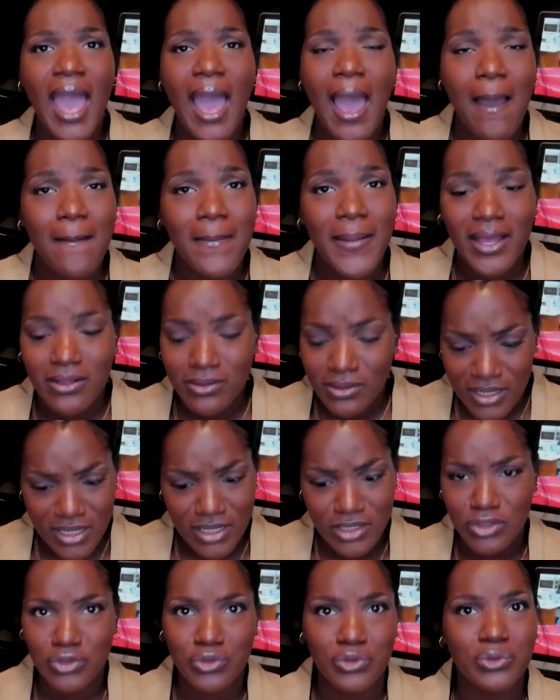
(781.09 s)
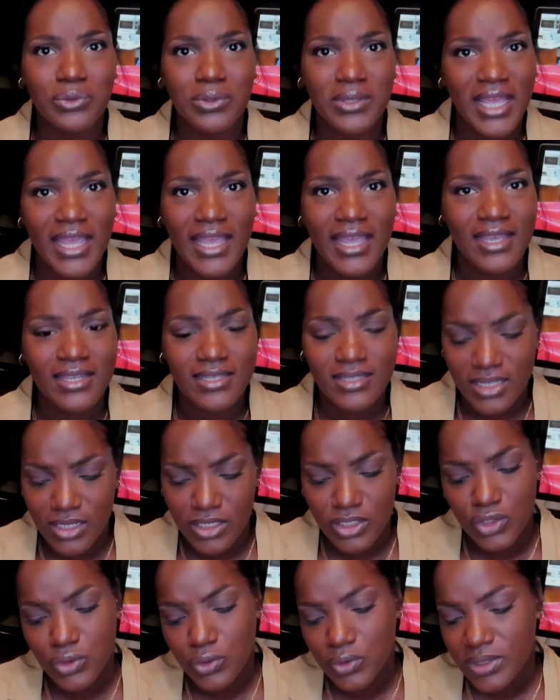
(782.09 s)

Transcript: about untrue things, untrue